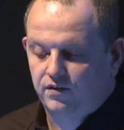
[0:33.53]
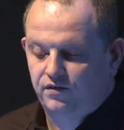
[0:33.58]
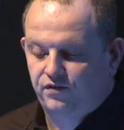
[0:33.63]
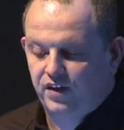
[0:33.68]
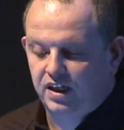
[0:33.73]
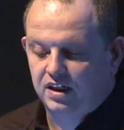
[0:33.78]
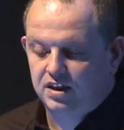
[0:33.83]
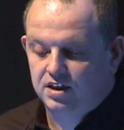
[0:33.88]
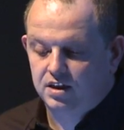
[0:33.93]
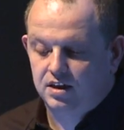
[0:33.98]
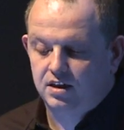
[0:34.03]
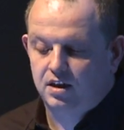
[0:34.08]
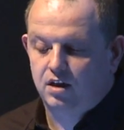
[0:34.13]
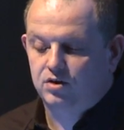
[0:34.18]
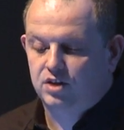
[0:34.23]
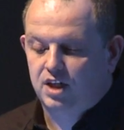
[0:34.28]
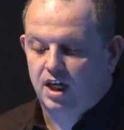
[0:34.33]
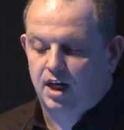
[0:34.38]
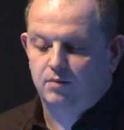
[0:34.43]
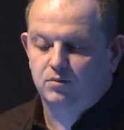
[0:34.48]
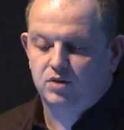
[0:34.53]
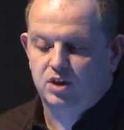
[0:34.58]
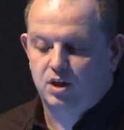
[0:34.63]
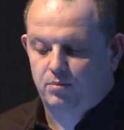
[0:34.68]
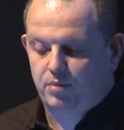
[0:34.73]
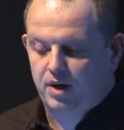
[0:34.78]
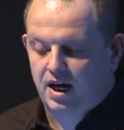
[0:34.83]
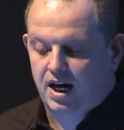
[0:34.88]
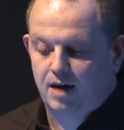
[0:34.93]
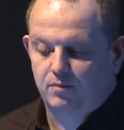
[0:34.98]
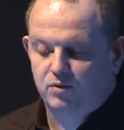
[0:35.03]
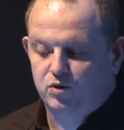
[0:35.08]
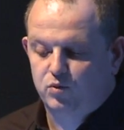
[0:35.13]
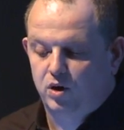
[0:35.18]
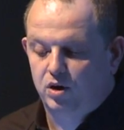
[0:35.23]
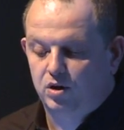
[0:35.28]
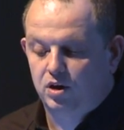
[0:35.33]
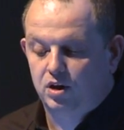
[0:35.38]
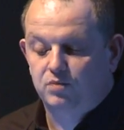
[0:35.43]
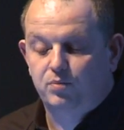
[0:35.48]
at features in those games that perhaps
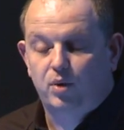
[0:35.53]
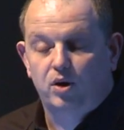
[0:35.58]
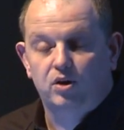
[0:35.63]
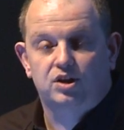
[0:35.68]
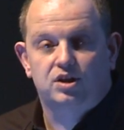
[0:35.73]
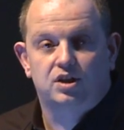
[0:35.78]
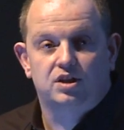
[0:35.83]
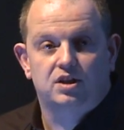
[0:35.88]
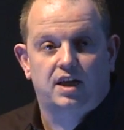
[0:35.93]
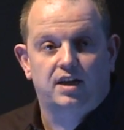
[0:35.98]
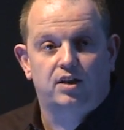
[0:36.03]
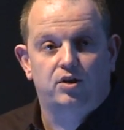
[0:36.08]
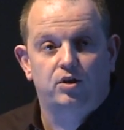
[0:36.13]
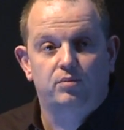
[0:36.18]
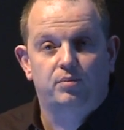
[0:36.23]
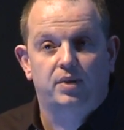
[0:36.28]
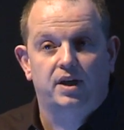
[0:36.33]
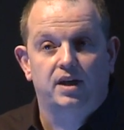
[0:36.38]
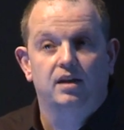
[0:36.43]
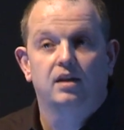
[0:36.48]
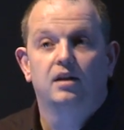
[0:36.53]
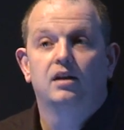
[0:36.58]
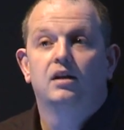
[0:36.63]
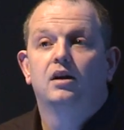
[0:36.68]
weren't as polished as they could be,